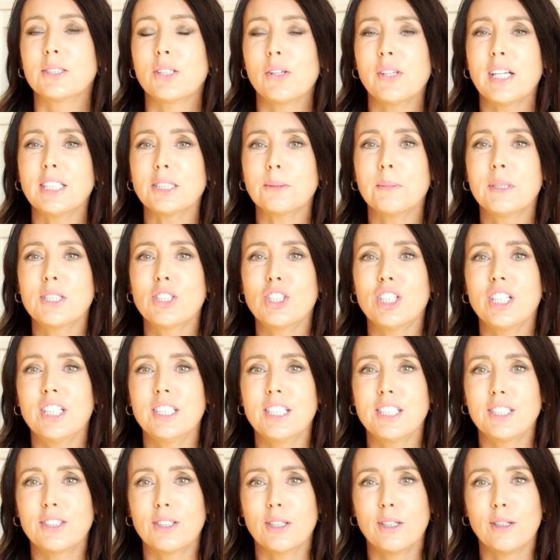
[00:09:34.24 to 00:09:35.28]
So that's my
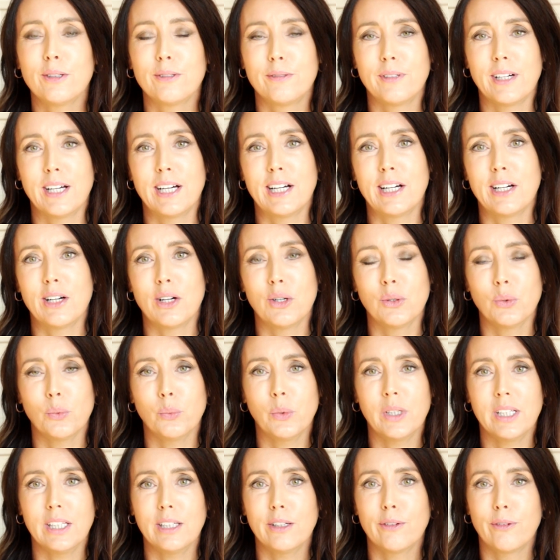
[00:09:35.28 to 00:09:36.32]
journey so far on
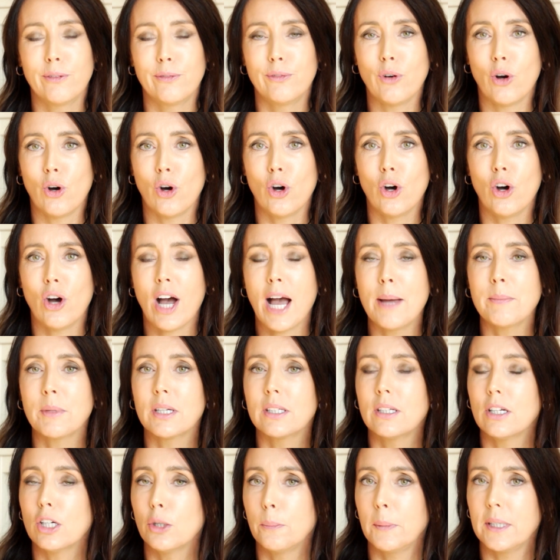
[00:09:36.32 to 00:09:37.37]
week 4. I'm
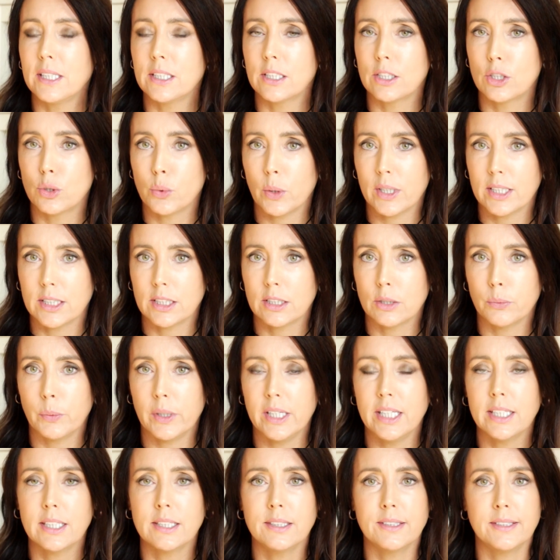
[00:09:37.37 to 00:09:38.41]
going to up it to twice a
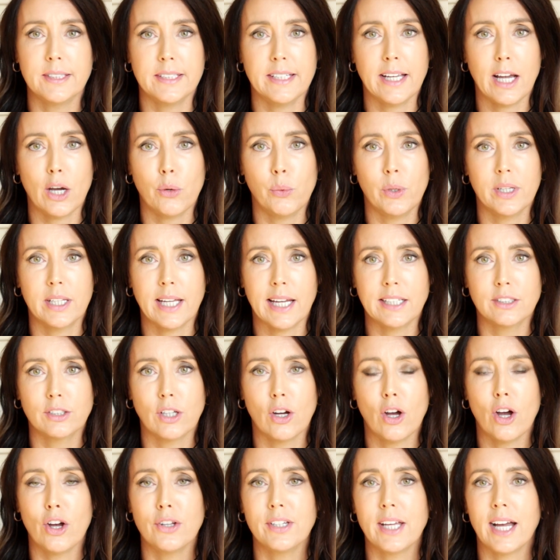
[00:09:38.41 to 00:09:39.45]
week and see how we get
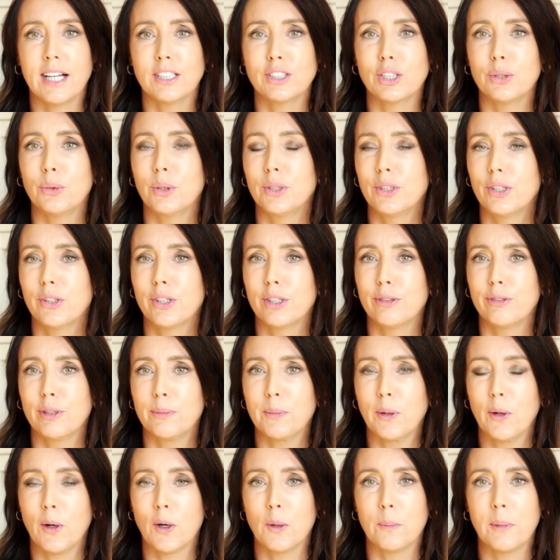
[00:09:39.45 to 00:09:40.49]
on. I'll do another
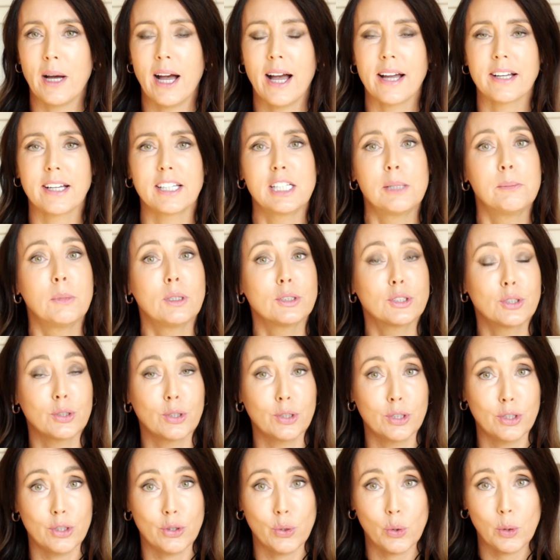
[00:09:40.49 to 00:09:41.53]
report back, and I'm also
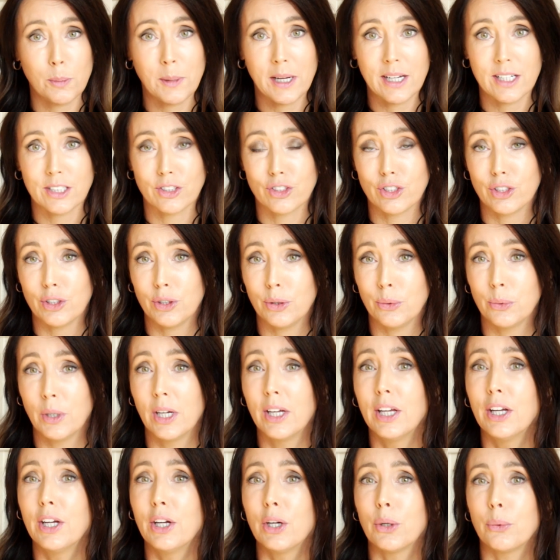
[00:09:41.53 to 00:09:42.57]
going to do a part 2
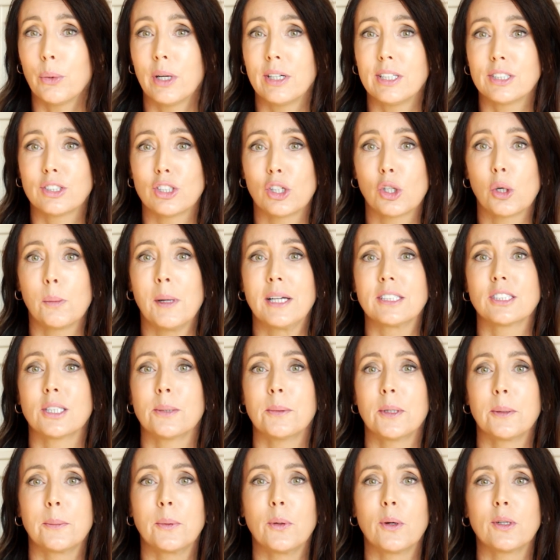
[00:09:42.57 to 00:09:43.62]
where I talk about some
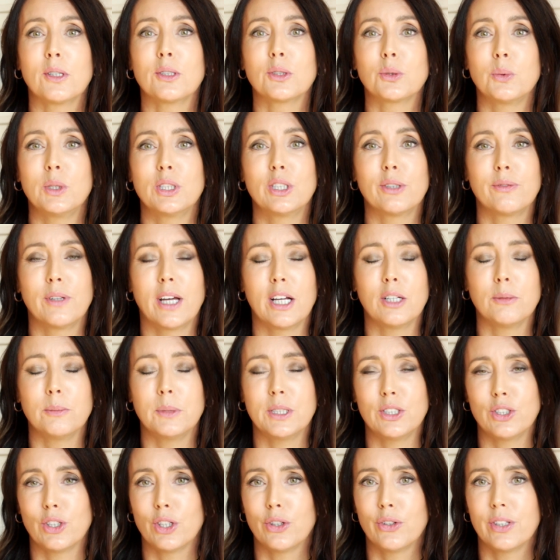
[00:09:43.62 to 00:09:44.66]
of the products which have helped
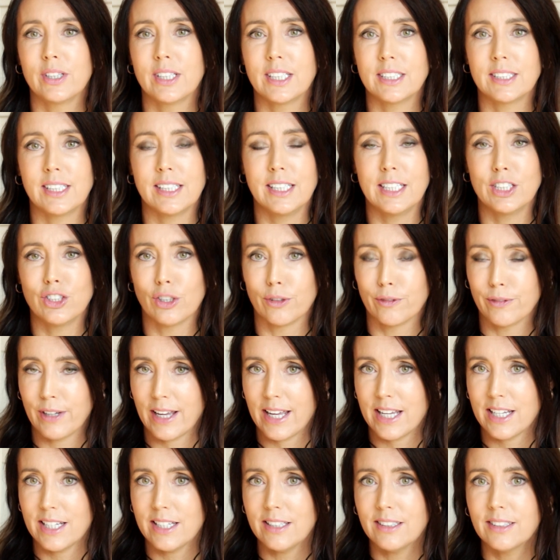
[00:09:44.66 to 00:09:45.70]
me during this initial
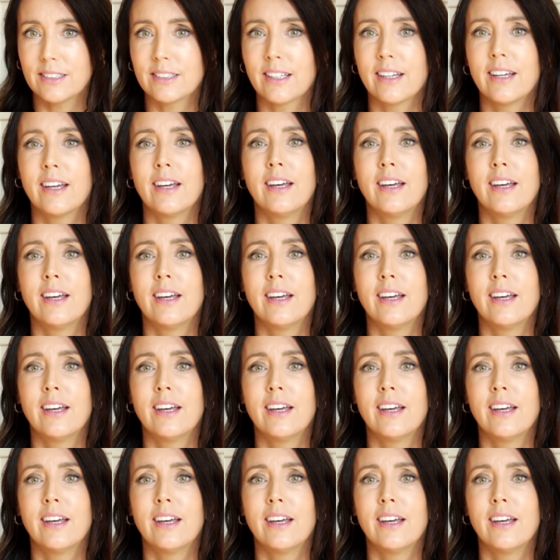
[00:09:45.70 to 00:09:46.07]
phase.